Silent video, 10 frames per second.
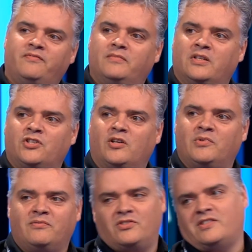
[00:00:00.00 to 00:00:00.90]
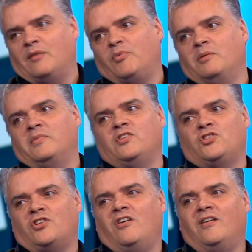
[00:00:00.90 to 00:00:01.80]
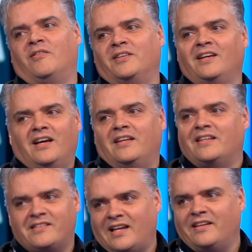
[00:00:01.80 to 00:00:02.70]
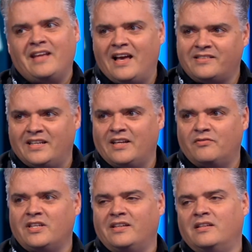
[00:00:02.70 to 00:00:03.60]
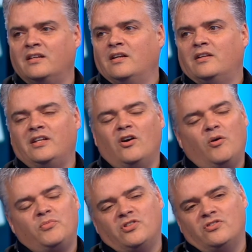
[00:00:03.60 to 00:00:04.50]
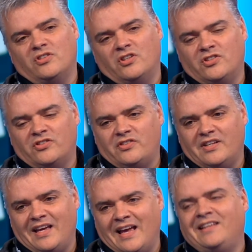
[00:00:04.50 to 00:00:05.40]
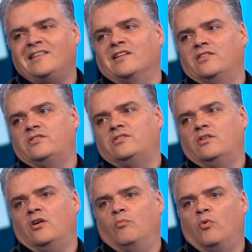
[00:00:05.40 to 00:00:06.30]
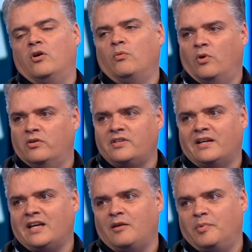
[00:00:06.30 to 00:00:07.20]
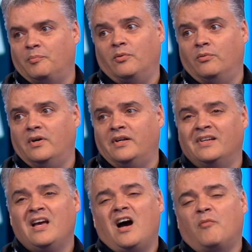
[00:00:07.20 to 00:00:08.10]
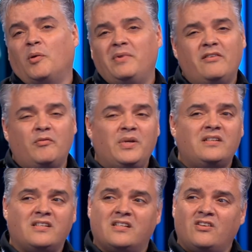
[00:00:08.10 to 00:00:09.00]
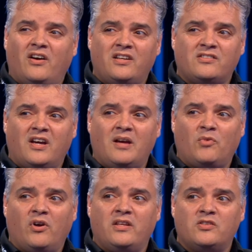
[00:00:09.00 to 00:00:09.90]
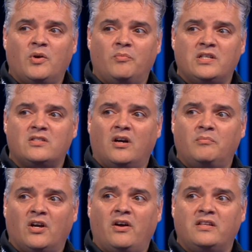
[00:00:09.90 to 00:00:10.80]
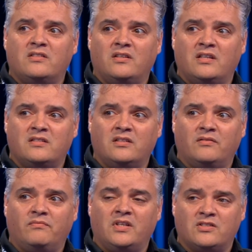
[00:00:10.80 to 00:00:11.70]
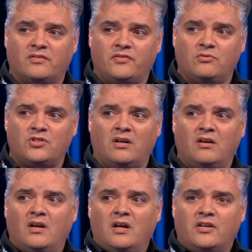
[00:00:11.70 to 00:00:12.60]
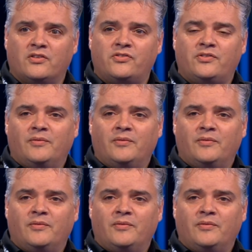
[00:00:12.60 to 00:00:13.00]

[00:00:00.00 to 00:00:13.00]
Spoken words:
a gentleman celebrating with his child and then selling that as an NFT? The options are just endless on what's capable. And I've probably never been as excited as I am right at this moment in time going into the future, because,